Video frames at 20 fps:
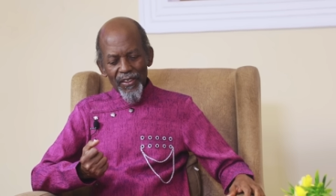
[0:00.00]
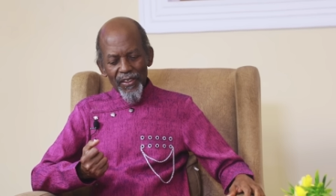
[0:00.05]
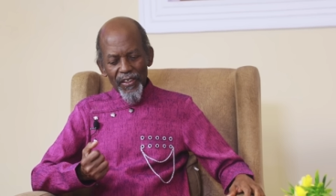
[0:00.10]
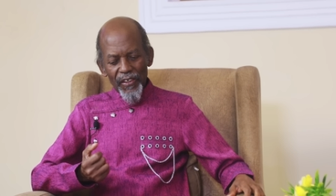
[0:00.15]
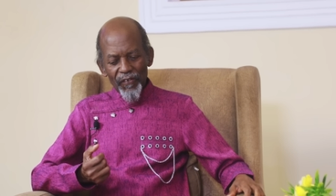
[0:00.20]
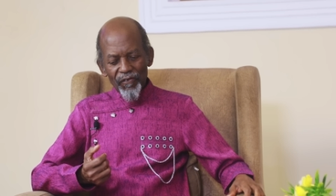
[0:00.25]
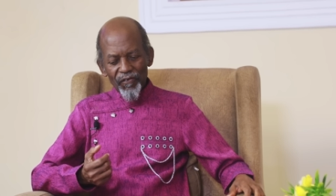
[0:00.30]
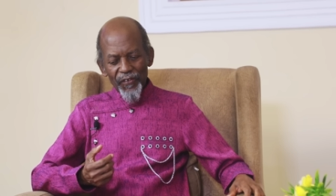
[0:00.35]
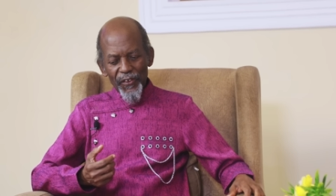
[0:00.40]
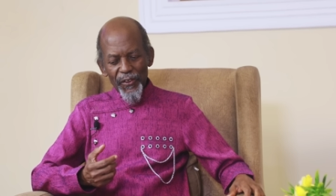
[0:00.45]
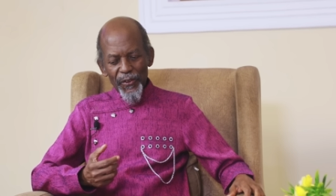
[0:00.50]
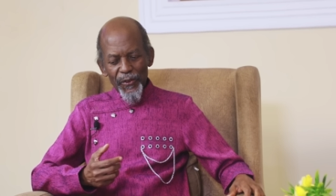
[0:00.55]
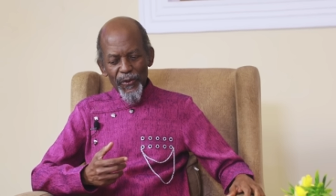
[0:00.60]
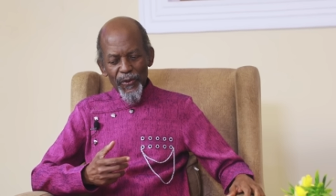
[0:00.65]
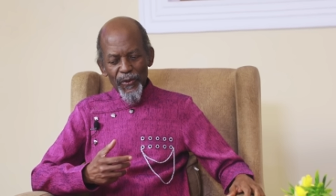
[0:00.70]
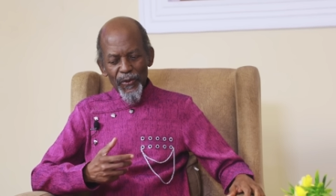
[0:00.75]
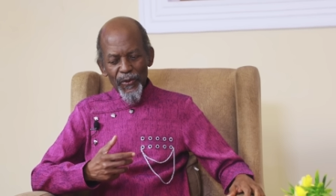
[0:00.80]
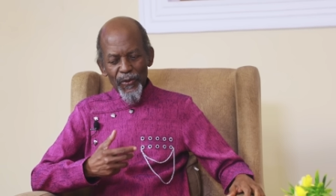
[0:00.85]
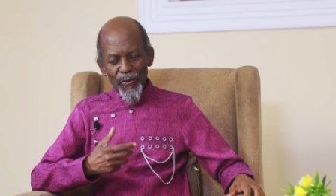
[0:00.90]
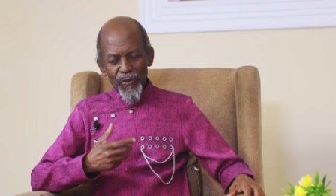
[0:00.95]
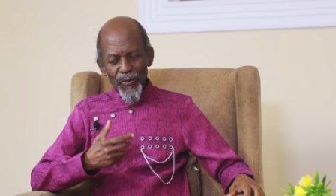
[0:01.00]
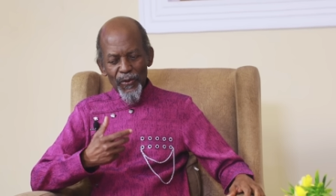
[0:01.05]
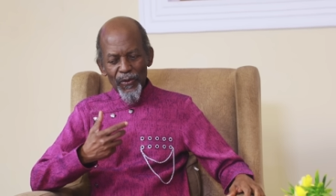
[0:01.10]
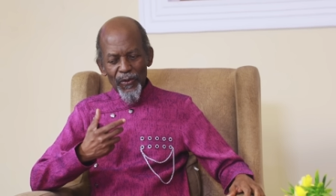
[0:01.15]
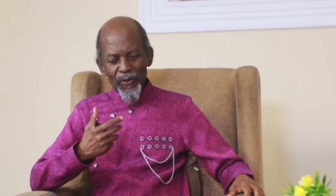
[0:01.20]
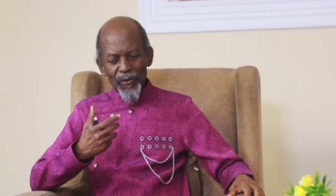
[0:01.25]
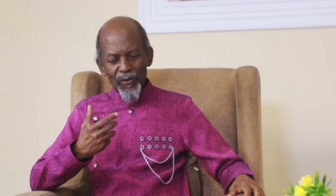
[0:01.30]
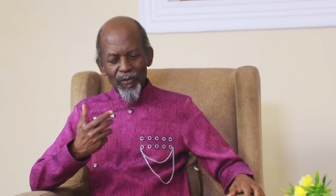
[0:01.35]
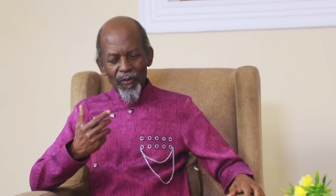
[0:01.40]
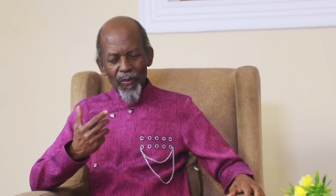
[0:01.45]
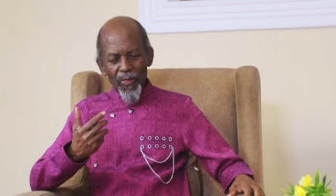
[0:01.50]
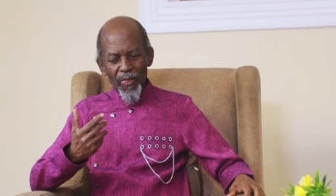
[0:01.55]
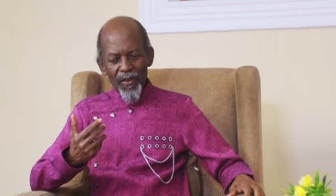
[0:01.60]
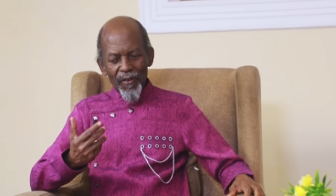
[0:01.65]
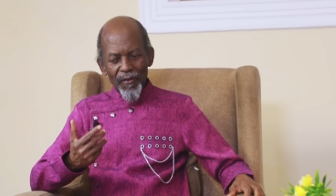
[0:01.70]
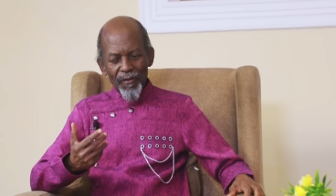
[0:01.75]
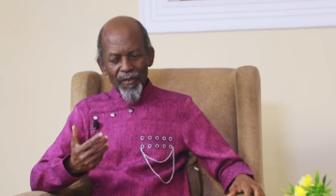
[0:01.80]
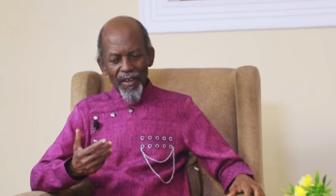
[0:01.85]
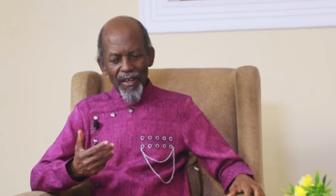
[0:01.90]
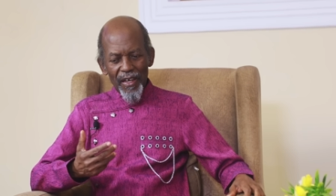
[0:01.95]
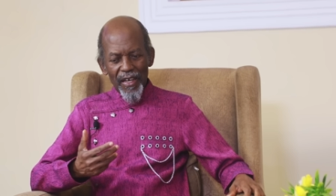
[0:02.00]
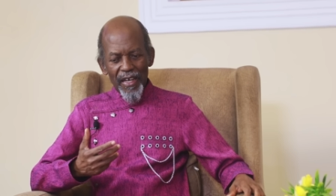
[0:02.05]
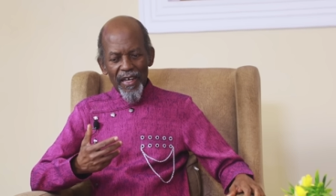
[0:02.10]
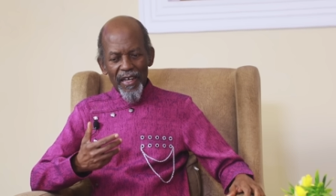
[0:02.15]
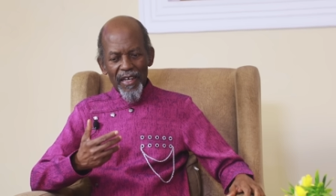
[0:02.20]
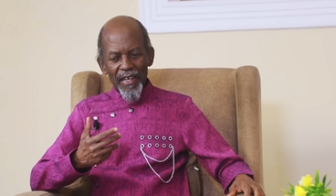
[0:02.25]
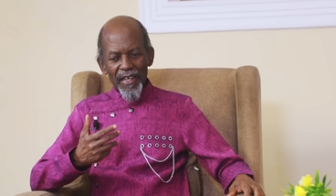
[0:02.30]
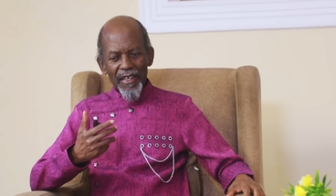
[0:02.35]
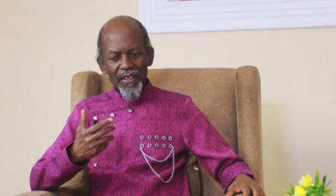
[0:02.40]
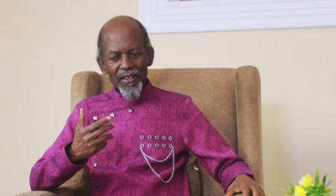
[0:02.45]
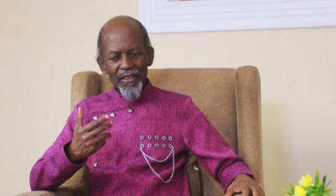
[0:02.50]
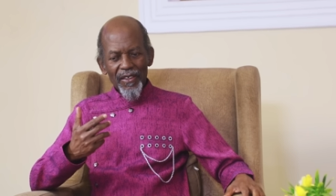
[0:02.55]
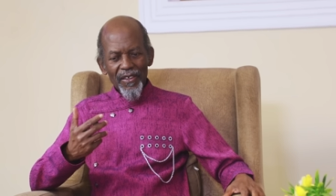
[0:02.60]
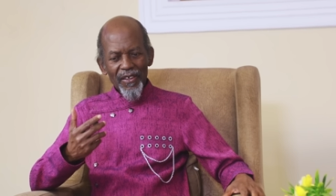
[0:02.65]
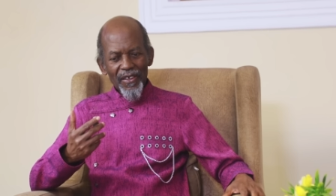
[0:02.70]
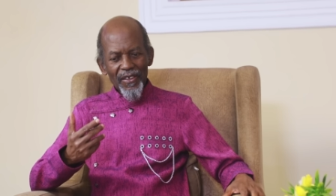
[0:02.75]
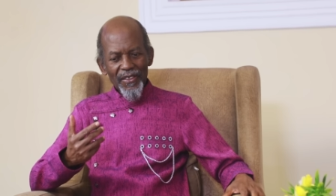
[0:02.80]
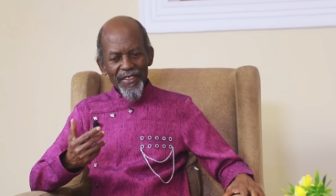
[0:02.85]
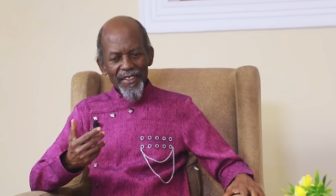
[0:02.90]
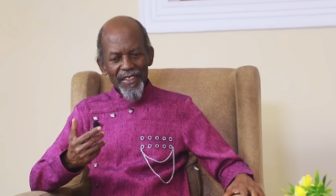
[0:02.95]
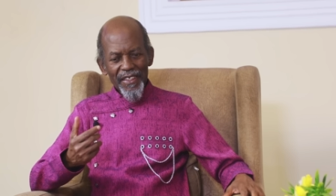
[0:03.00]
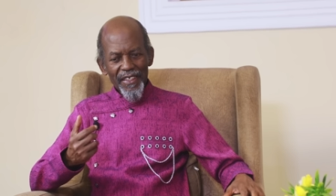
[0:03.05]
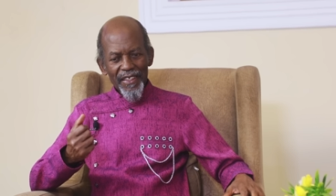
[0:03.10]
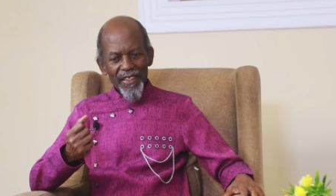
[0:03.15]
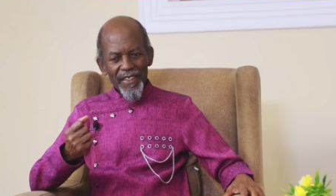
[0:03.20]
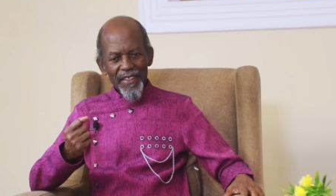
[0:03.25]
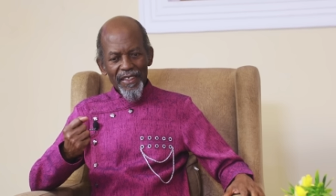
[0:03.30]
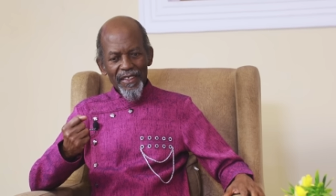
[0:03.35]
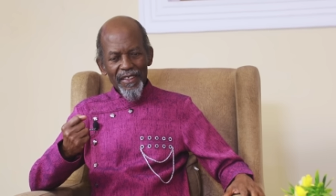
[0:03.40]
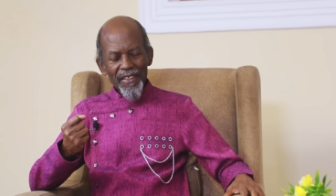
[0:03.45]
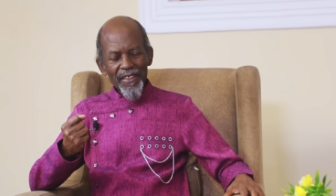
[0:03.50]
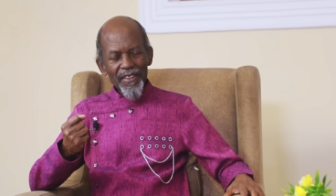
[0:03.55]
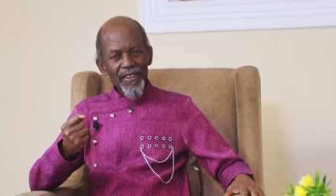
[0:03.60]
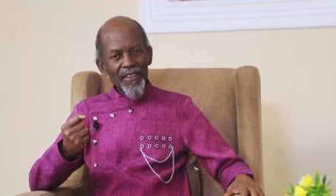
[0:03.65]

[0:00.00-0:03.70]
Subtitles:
If you are on the